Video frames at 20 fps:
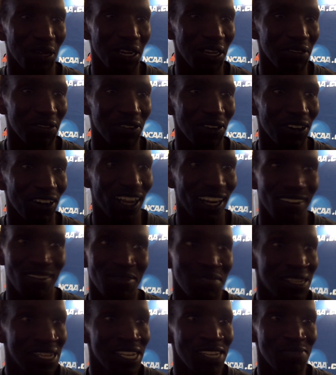24,
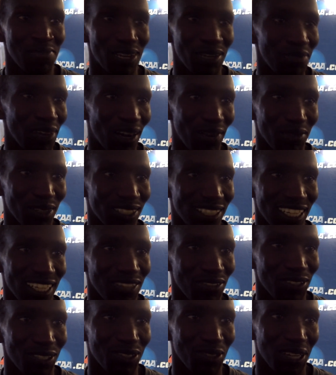and maybe I'm not
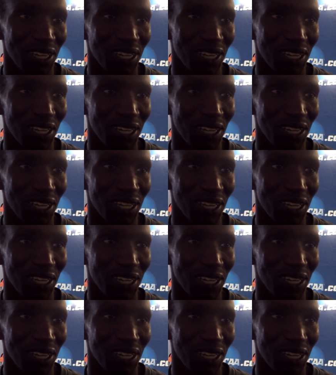ready for